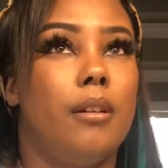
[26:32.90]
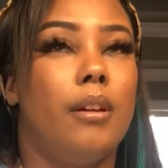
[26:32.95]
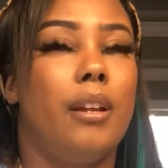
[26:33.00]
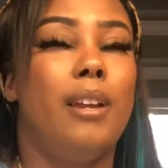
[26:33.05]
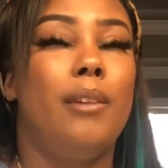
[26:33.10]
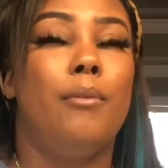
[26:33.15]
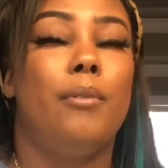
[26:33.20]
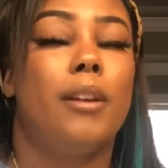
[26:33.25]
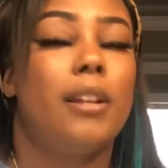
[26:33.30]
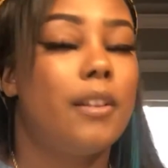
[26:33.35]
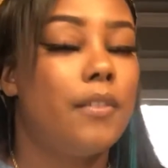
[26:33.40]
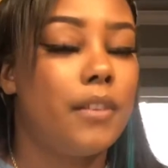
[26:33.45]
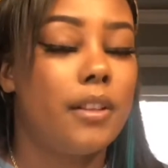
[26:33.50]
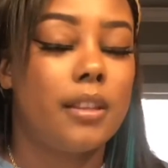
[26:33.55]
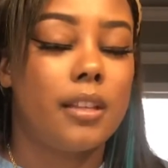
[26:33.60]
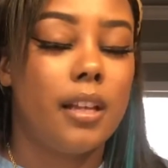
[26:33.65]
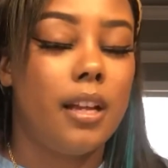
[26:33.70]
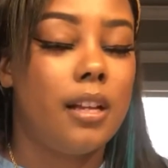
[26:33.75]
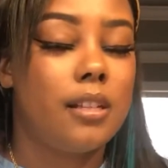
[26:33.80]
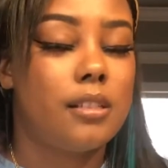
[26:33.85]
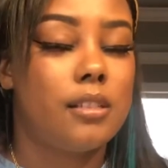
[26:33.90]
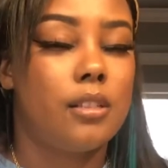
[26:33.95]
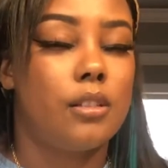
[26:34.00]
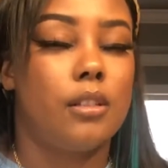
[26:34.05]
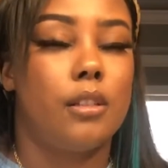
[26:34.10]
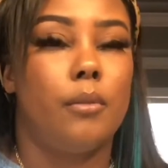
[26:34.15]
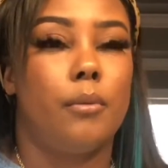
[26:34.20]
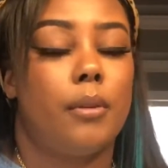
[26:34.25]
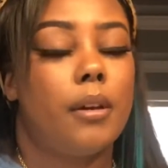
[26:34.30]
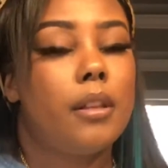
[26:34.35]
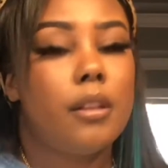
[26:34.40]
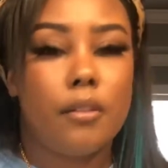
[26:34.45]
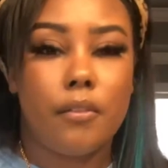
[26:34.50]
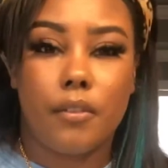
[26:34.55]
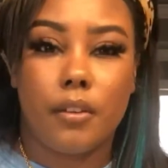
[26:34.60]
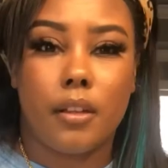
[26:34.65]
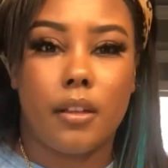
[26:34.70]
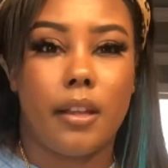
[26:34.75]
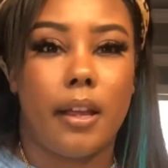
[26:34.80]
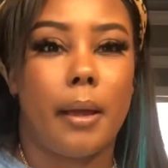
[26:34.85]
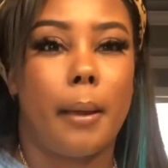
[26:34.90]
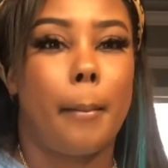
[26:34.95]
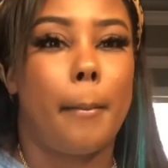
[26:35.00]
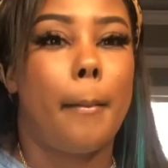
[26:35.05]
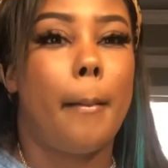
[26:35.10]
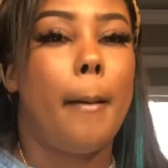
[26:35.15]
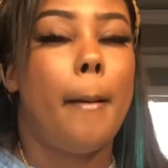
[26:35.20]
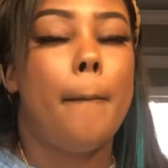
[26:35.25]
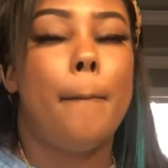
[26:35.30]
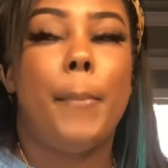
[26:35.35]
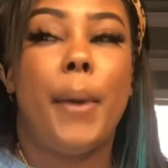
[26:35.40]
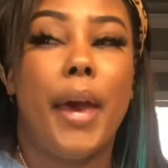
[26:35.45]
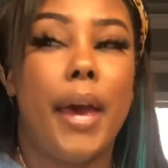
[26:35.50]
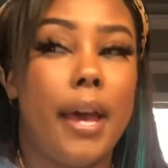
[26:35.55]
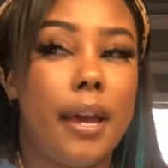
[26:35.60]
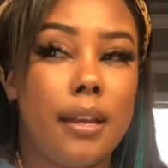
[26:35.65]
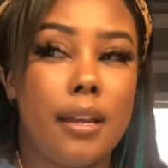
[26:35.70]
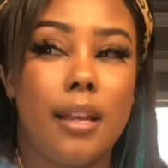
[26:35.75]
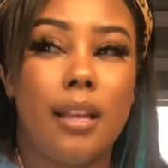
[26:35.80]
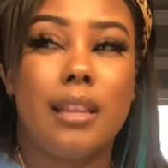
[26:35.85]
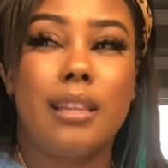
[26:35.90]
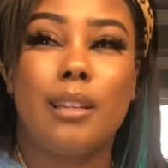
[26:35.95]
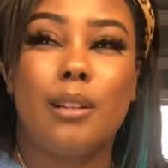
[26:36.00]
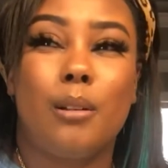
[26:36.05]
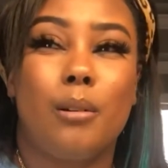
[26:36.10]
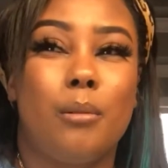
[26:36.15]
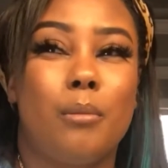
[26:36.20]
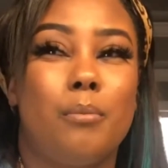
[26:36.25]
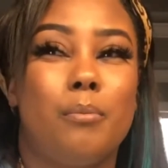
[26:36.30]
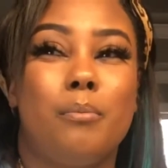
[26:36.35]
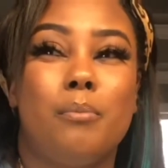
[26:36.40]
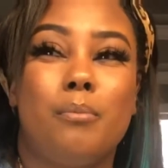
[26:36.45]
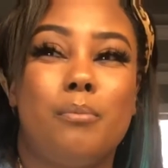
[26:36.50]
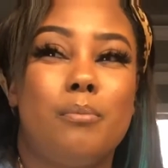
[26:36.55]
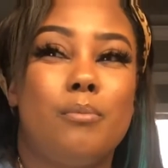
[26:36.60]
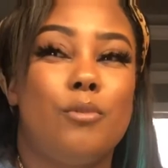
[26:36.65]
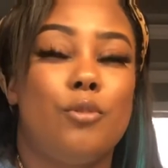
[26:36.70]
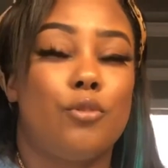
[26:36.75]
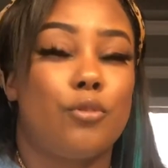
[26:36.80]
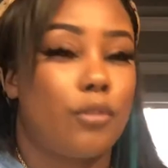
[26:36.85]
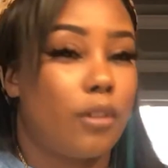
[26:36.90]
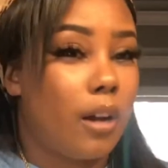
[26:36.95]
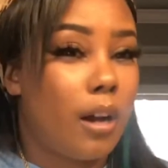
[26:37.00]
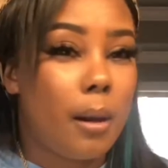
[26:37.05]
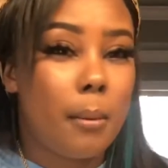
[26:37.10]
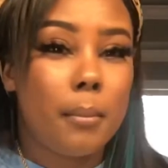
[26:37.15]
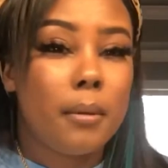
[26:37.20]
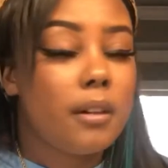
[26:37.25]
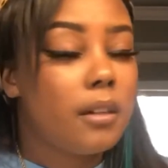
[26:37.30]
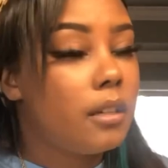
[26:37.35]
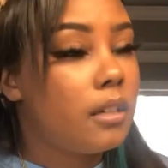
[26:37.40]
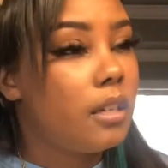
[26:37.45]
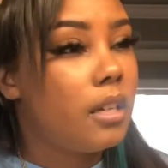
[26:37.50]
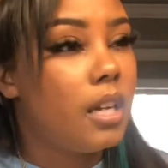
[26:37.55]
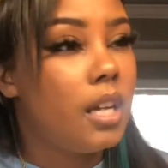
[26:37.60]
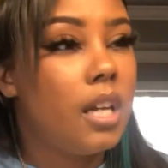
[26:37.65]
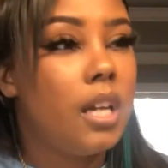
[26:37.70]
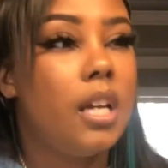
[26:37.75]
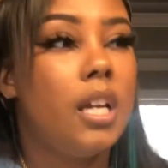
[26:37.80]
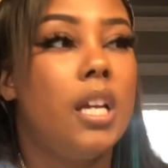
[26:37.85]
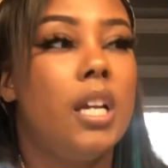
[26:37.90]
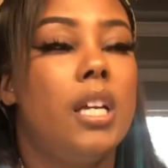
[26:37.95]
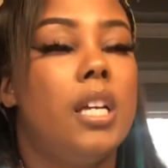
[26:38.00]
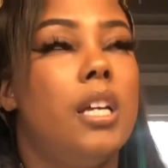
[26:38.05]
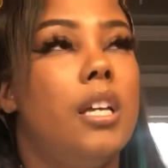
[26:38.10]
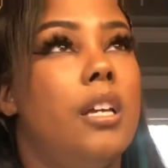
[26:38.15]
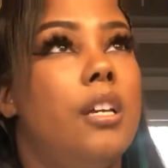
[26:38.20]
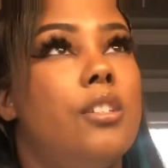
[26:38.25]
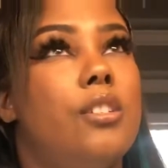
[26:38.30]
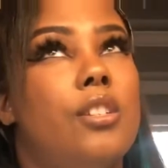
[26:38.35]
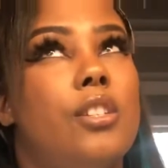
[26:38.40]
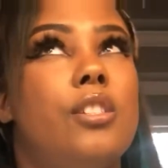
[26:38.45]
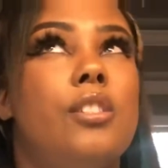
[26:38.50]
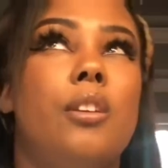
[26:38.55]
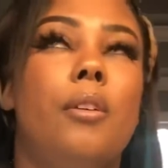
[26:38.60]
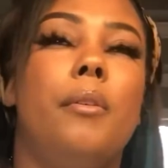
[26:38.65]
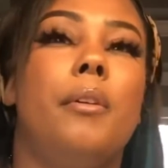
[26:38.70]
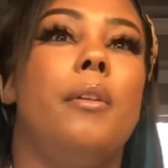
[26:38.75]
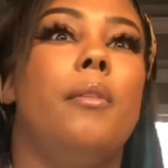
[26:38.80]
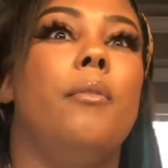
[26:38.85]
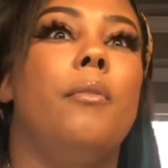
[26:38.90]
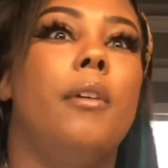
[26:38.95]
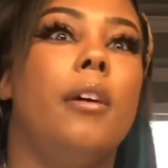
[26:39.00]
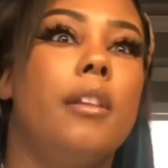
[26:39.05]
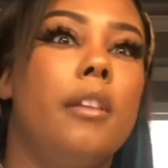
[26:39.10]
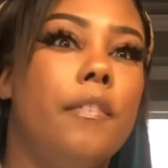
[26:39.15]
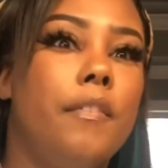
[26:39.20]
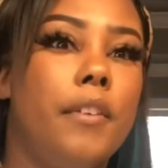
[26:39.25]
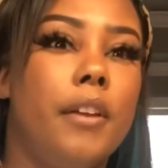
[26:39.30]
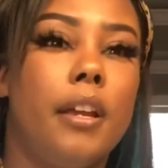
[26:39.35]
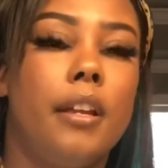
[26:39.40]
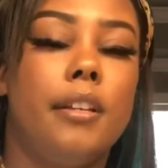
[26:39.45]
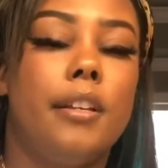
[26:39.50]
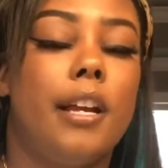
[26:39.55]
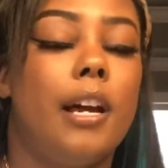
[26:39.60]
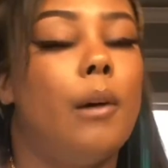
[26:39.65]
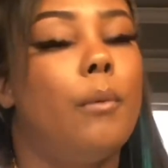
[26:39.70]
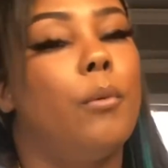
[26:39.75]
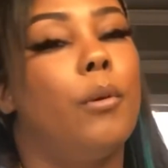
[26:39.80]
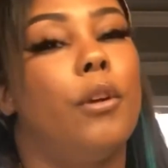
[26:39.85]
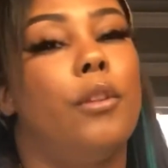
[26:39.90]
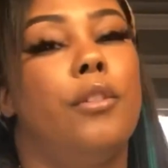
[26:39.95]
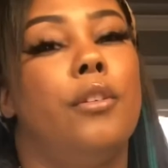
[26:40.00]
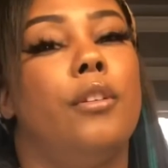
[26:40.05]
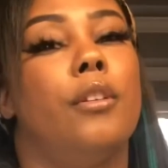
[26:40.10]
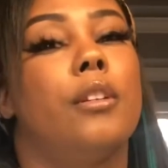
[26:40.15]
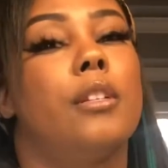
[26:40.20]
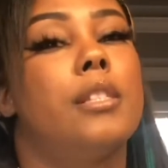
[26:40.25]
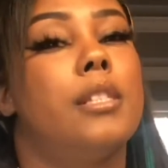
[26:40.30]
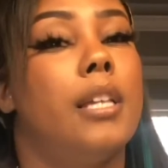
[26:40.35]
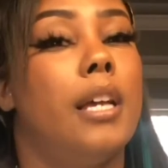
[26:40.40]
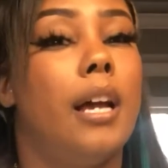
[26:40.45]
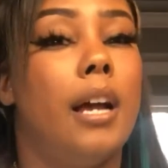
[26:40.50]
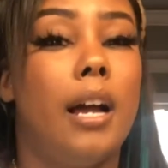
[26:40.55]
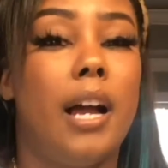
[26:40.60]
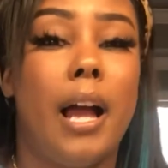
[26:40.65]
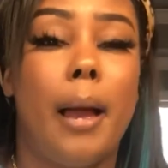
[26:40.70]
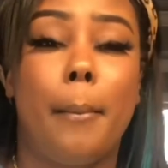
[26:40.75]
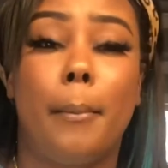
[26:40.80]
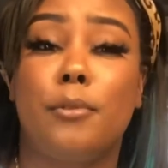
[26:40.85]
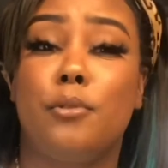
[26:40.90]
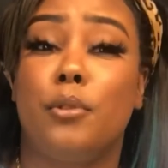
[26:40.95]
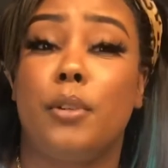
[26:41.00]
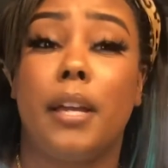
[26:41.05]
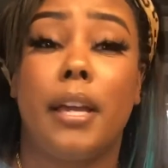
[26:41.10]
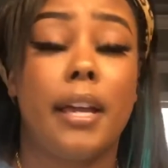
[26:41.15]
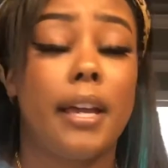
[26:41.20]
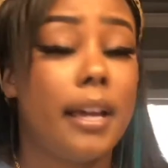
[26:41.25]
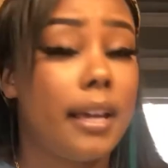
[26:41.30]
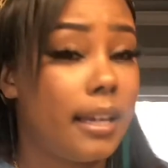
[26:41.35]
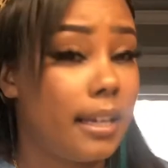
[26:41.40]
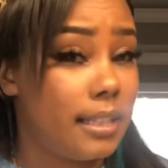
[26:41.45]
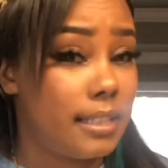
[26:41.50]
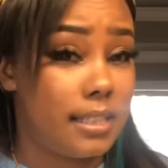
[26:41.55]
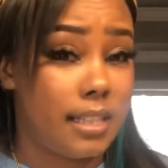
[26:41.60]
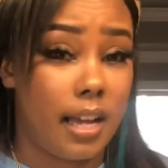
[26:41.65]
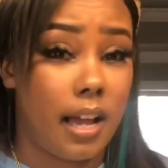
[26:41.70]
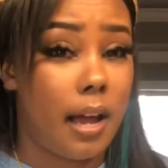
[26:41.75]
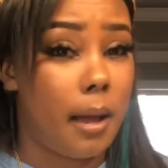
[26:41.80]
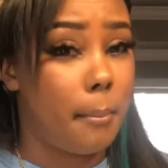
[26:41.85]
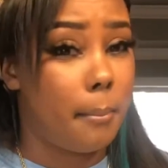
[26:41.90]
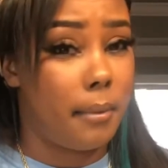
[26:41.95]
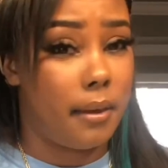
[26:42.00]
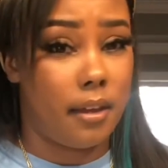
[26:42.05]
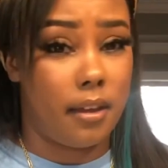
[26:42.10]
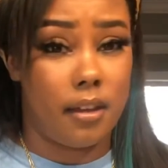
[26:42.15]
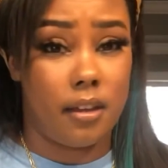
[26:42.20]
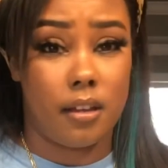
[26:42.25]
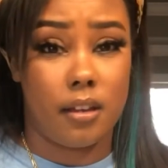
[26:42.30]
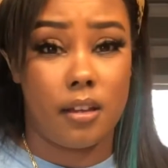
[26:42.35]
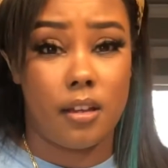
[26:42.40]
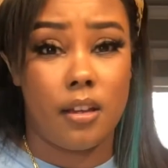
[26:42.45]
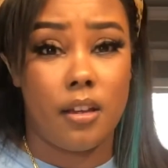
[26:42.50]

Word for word: irrelevant things is irrelevant. Like, petty little drama, it's just so irrelevant and not worth your time. You can't get time back.